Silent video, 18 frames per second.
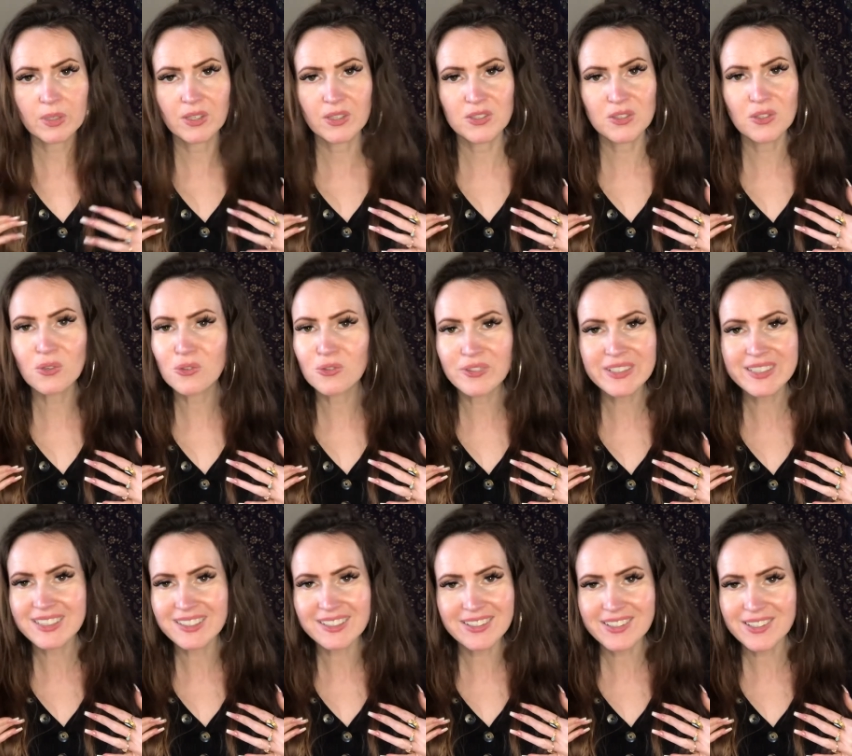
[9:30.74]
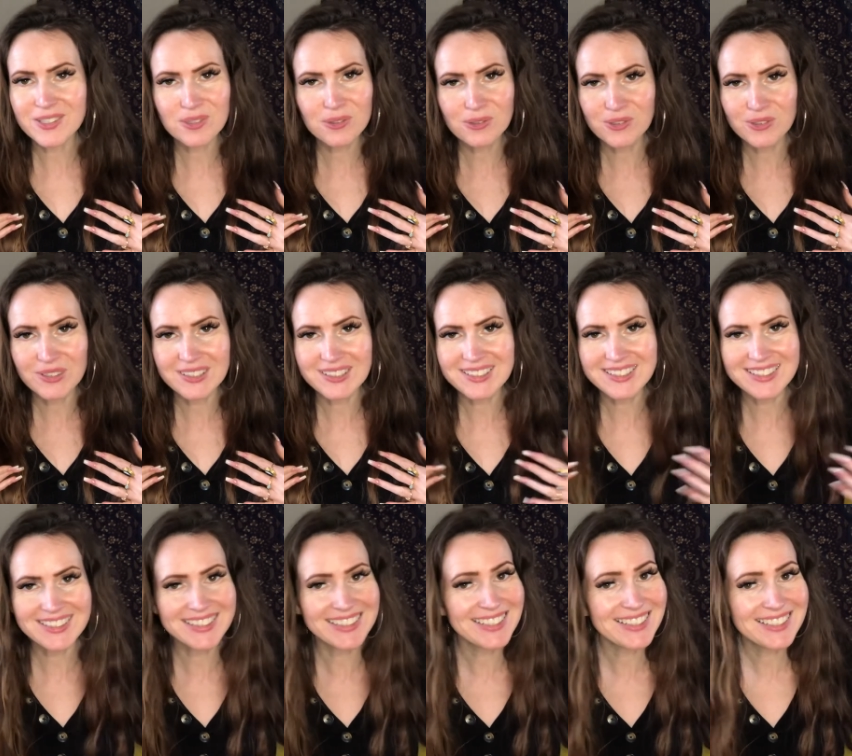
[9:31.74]
because you already are source. Do
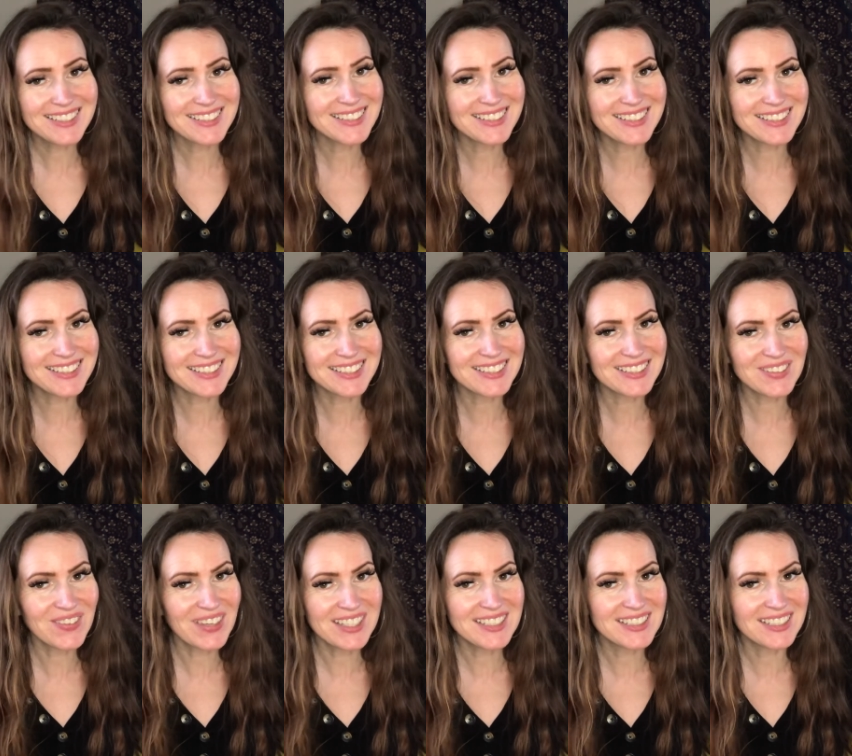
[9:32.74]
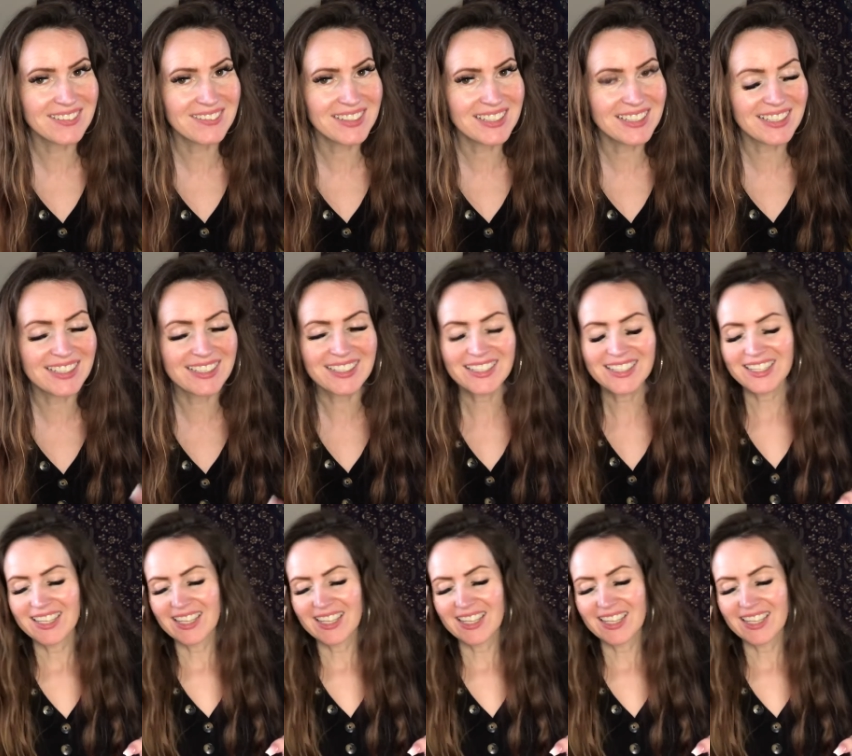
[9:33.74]
you see? It's just, it's amazing, really.